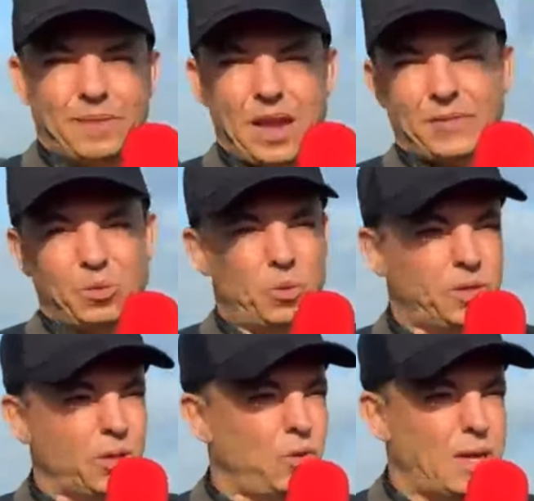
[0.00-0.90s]
everything we
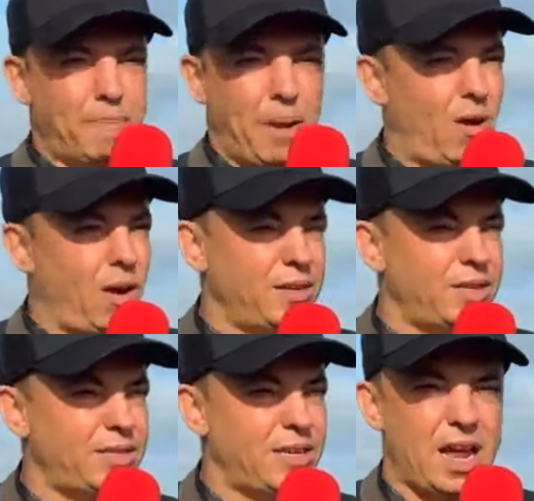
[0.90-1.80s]
do get behind
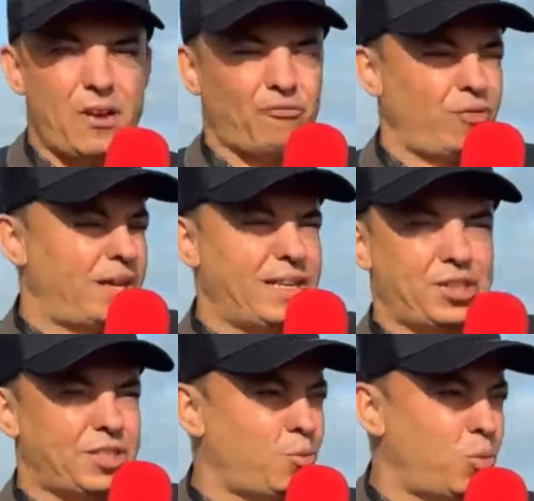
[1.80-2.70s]
us in every
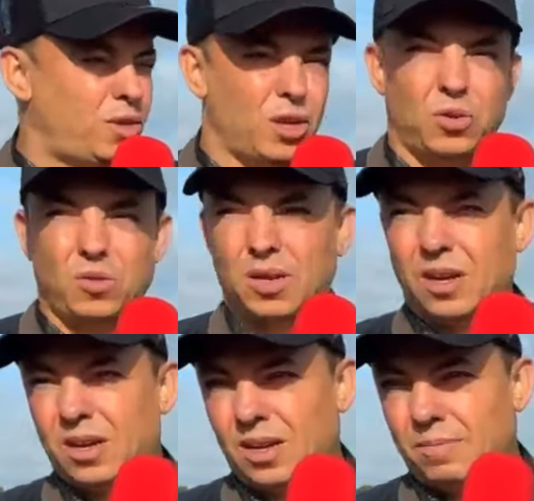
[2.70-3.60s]
initiative we do,
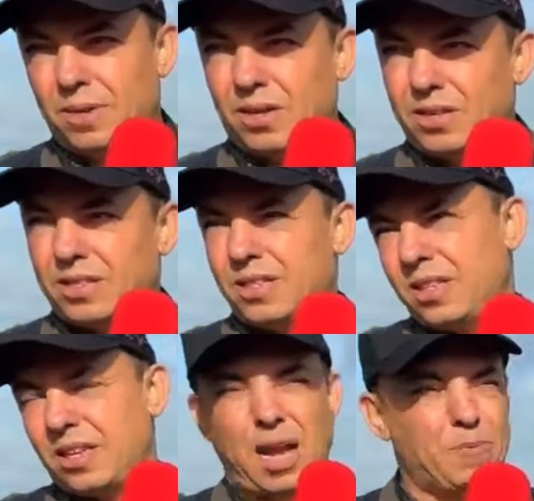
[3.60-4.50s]
because
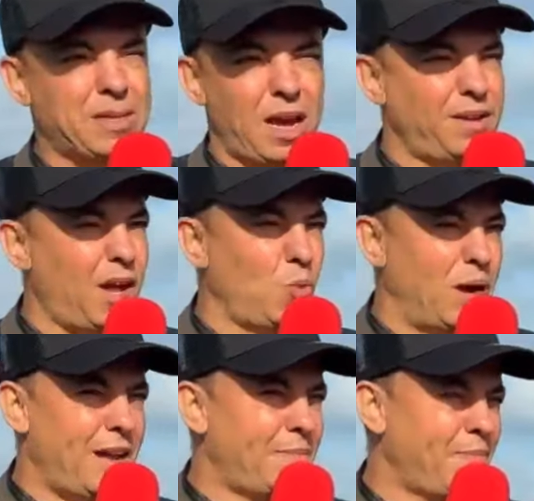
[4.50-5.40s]
the club's going
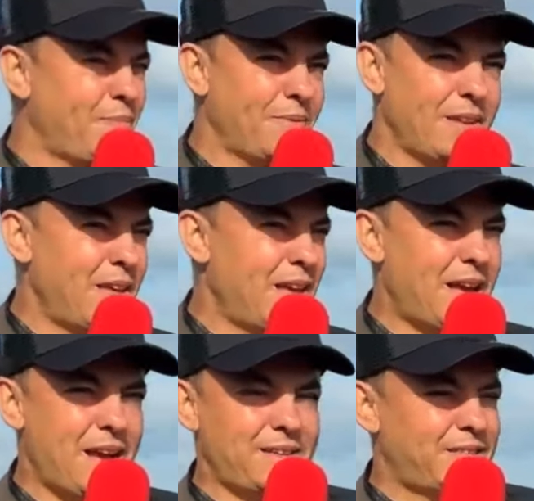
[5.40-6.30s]
nowhere.
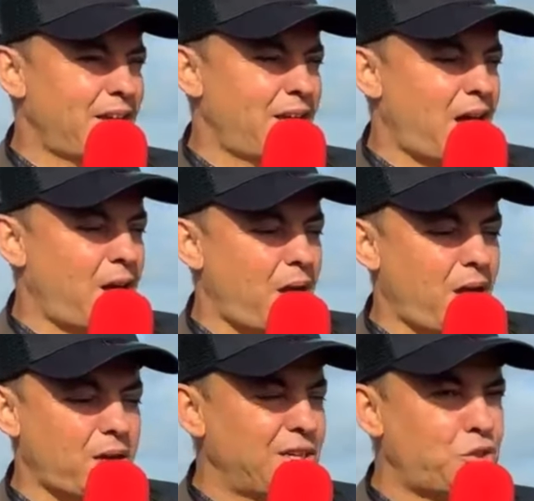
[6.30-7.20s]
And
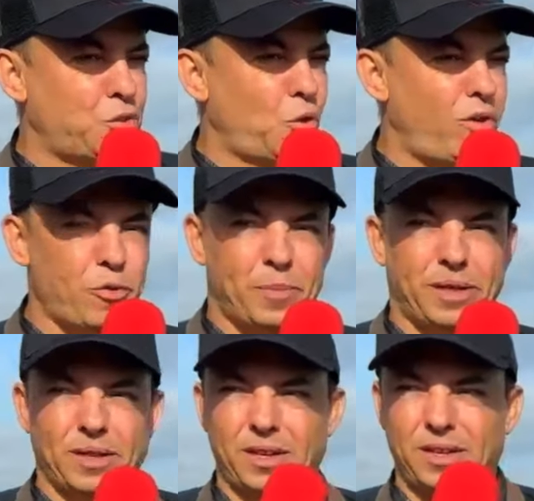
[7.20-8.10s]
I can assure
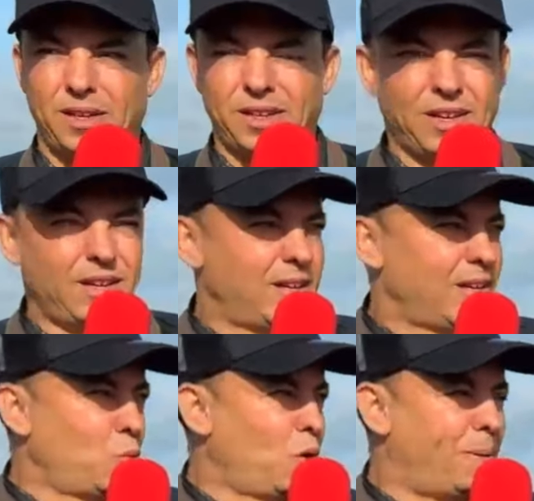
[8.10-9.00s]
everybody that
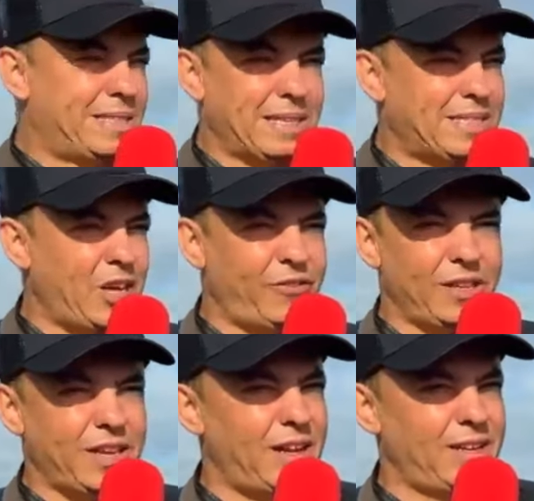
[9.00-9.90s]
we'll be successful
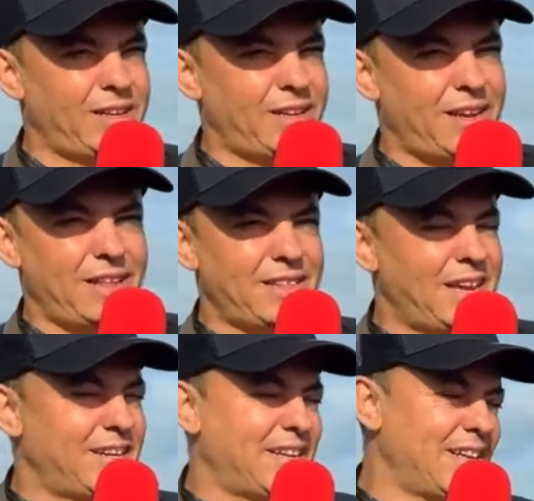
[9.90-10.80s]
again. And
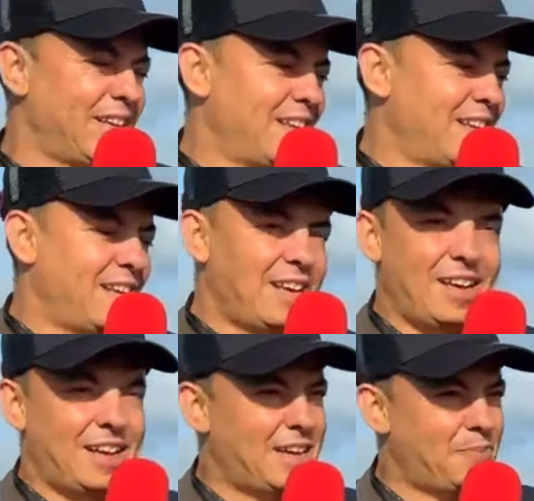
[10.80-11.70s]
then
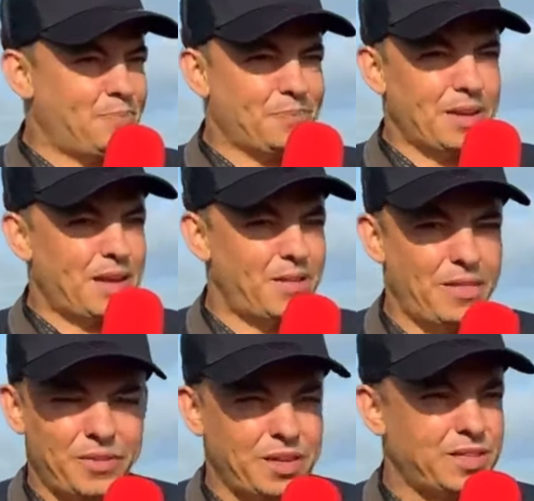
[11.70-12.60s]

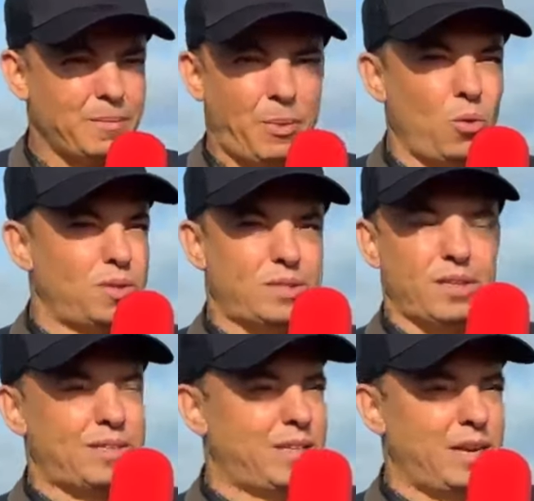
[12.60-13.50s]
the supporters
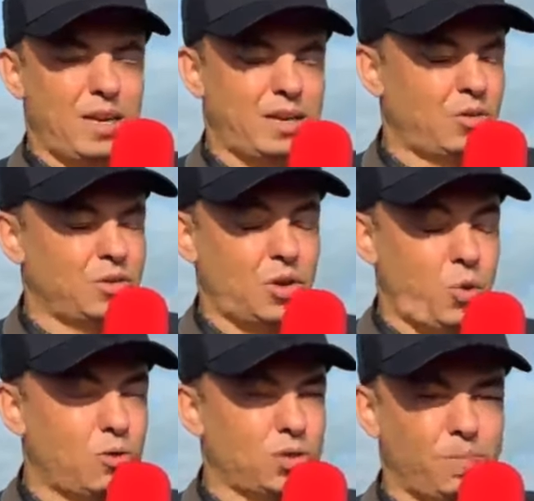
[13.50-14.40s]
that, or
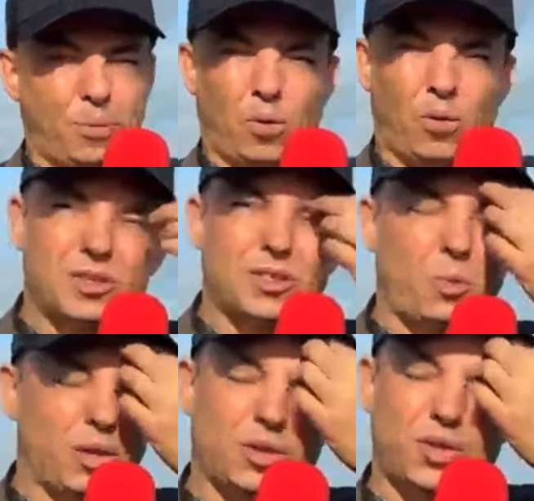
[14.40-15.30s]
quote supporters, the
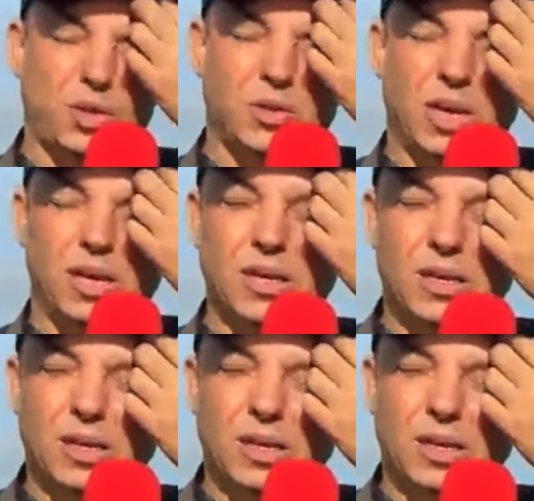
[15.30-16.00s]
one or two that